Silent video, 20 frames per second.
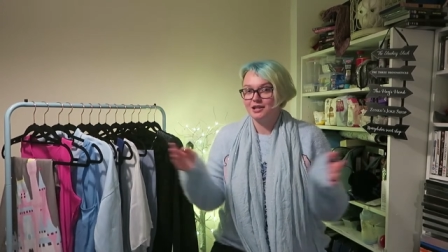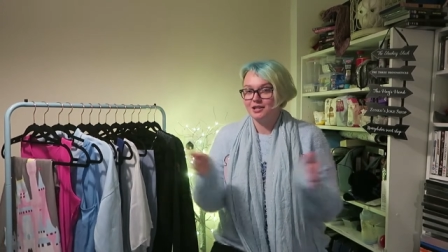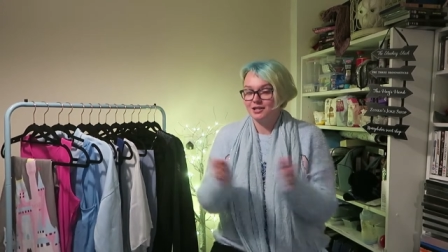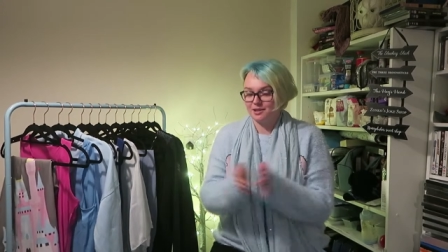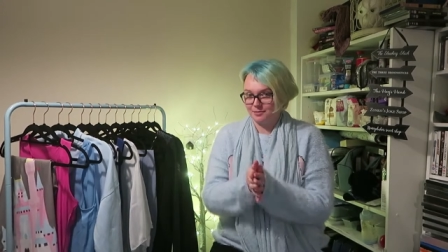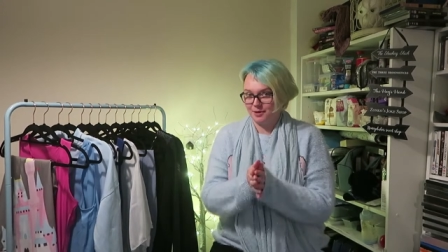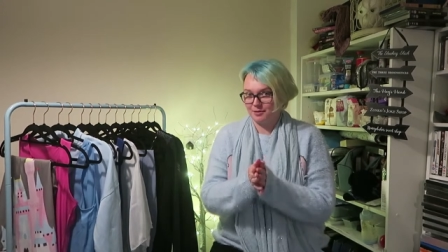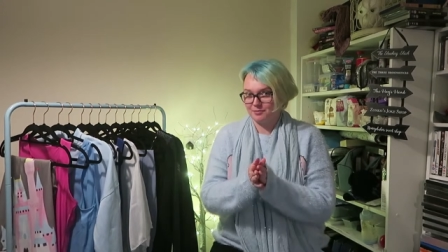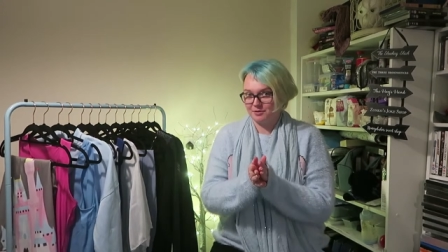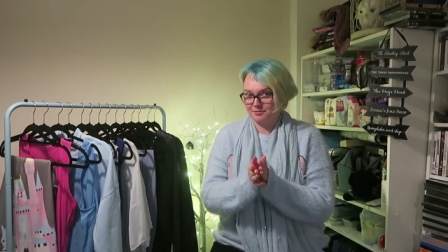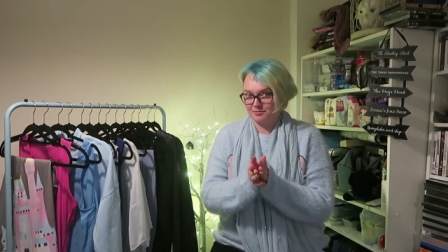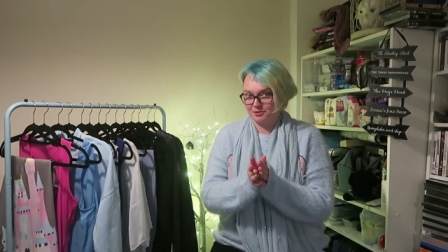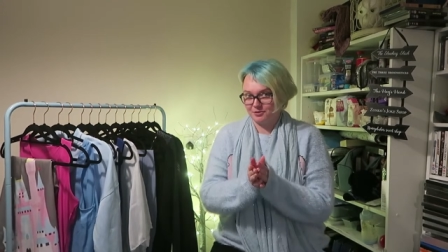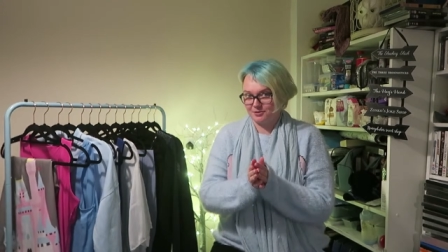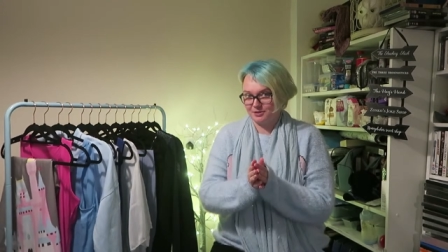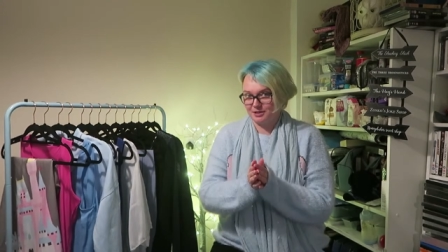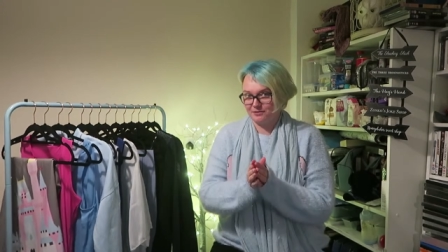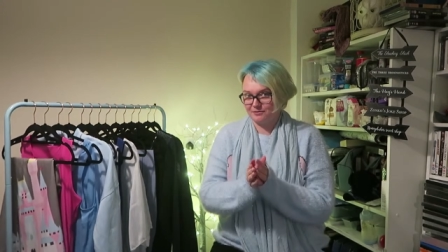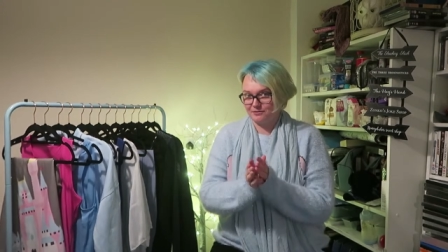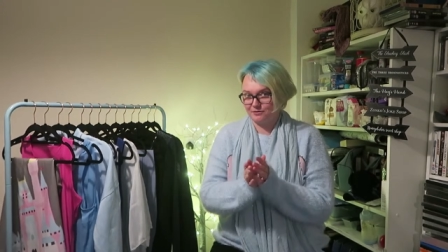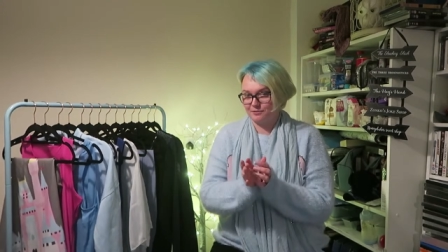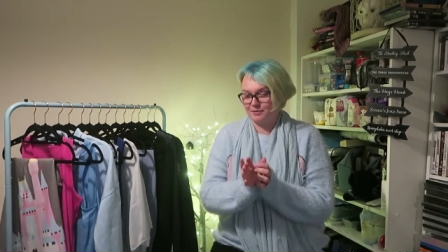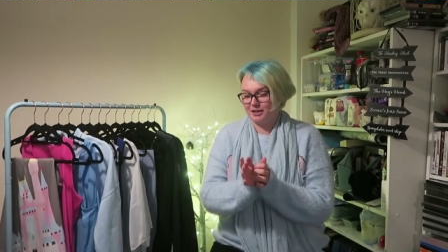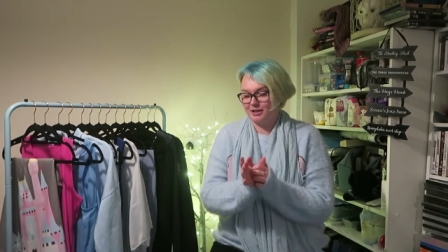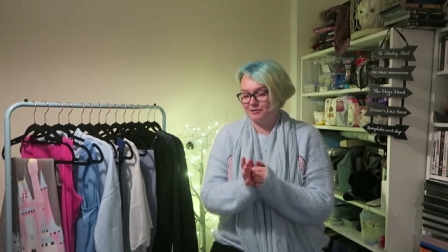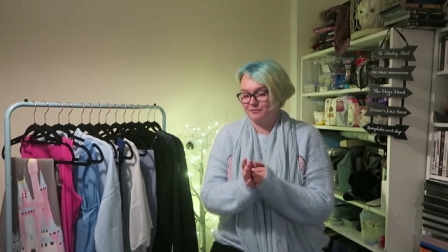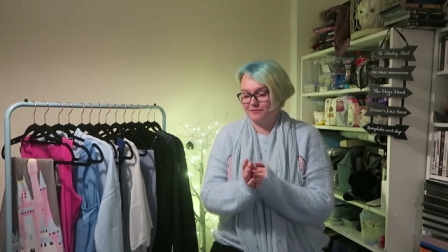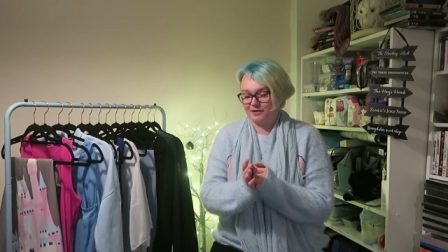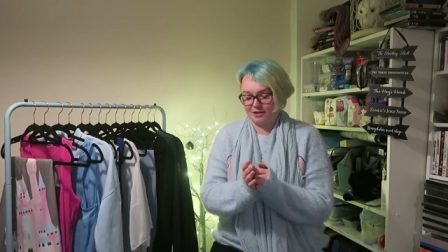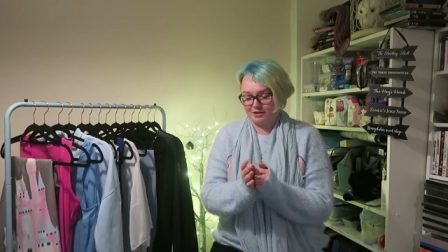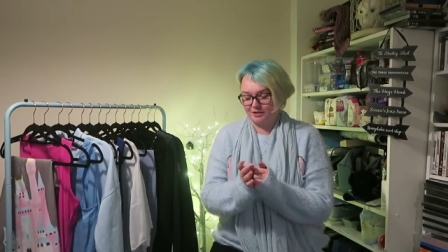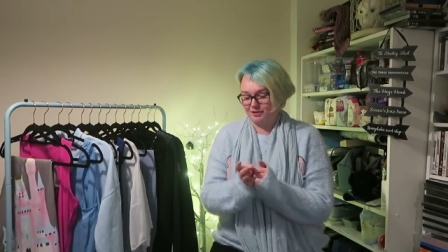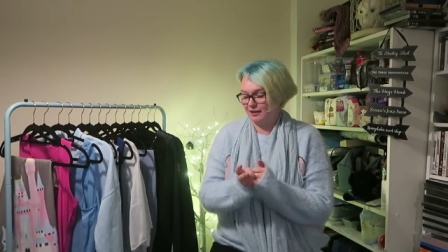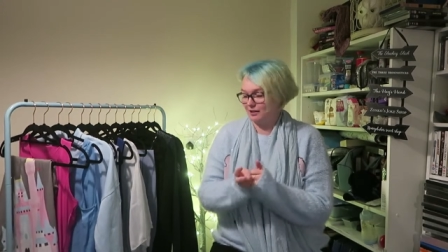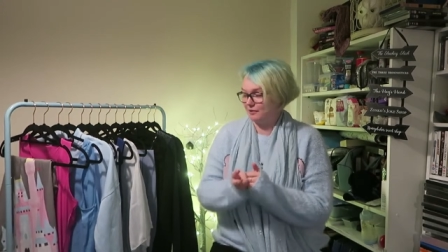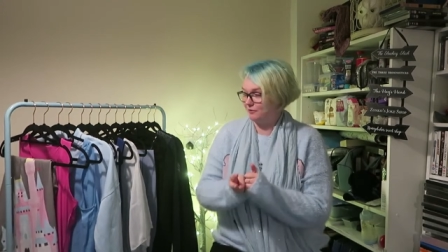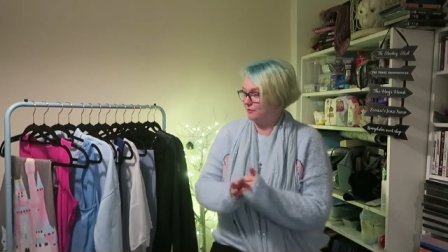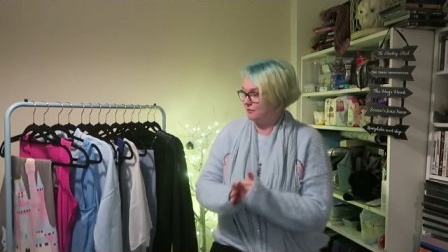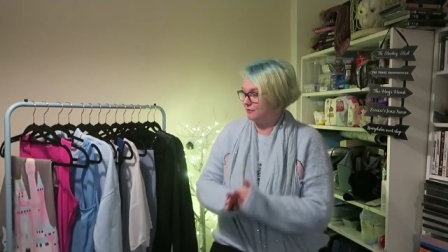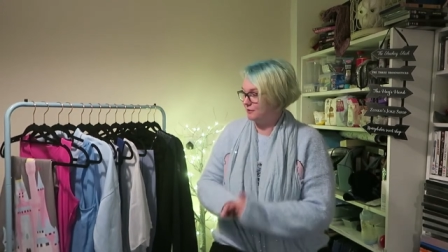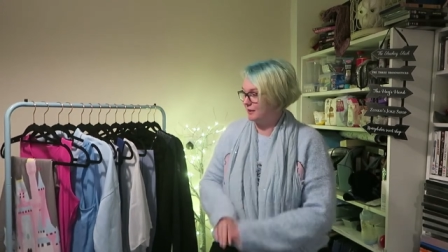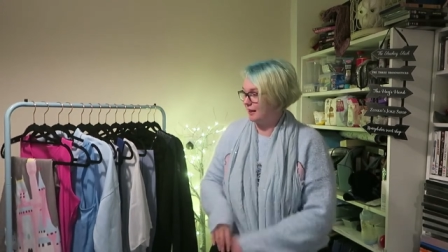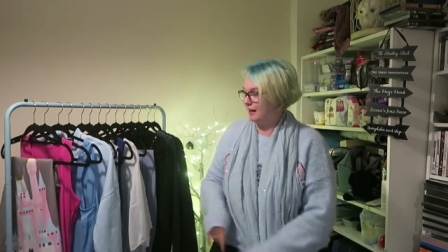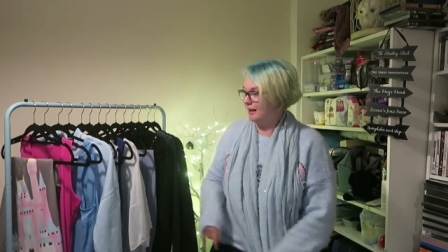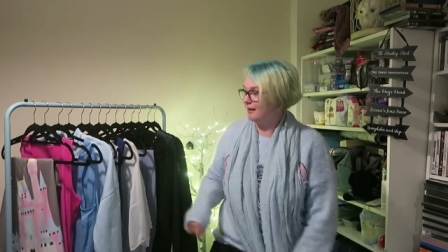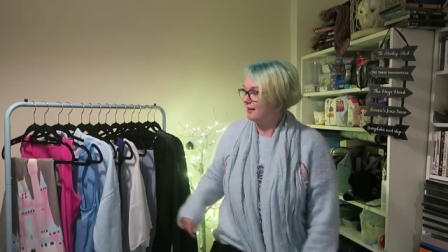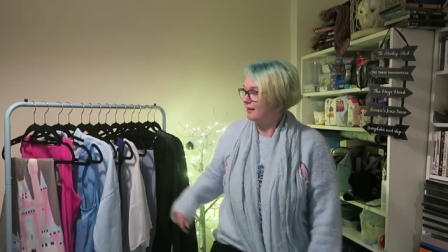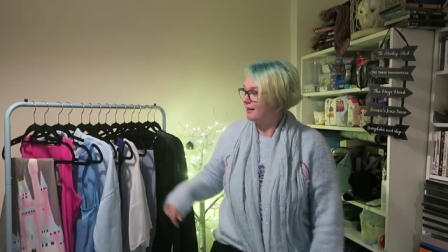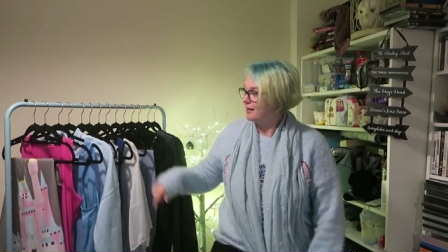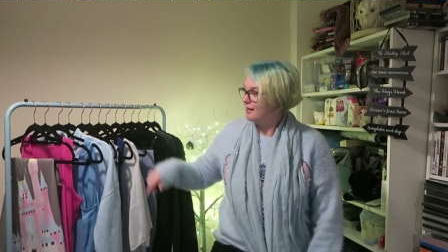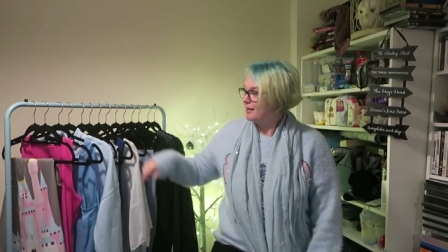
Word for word: So my mum got it for me and I'm very thankful for that.